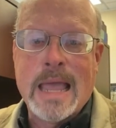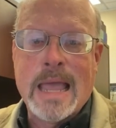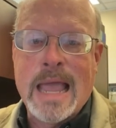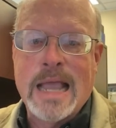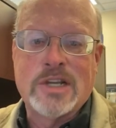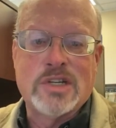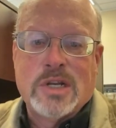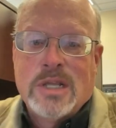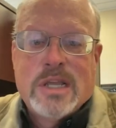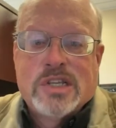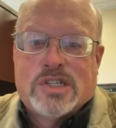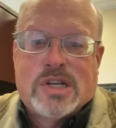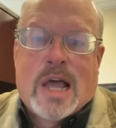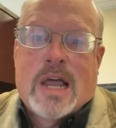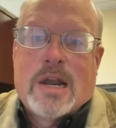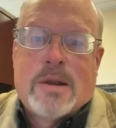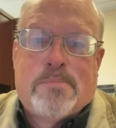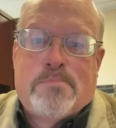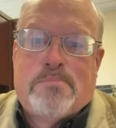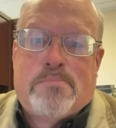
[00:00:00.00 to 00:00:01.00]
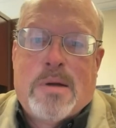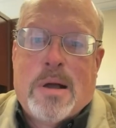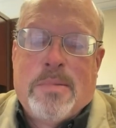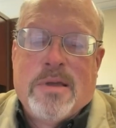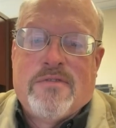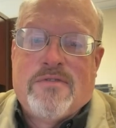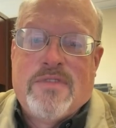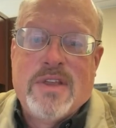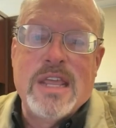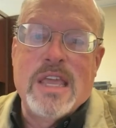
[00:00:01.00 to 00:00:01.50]
actually is not a
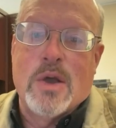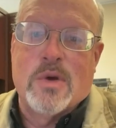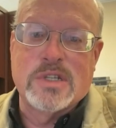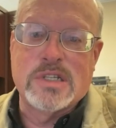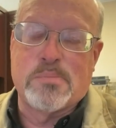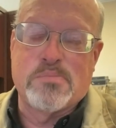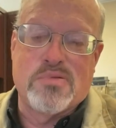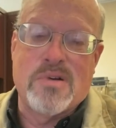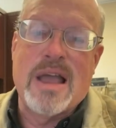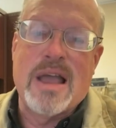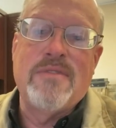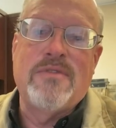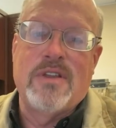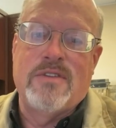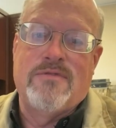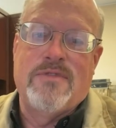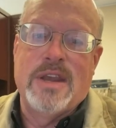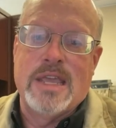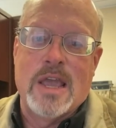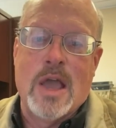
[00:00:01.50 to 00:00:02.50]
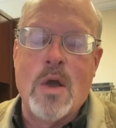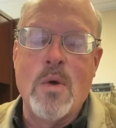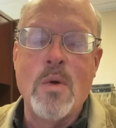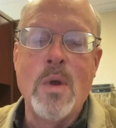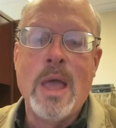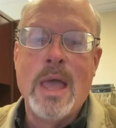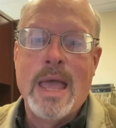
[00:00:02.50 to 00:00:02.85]
public video. It's a private video.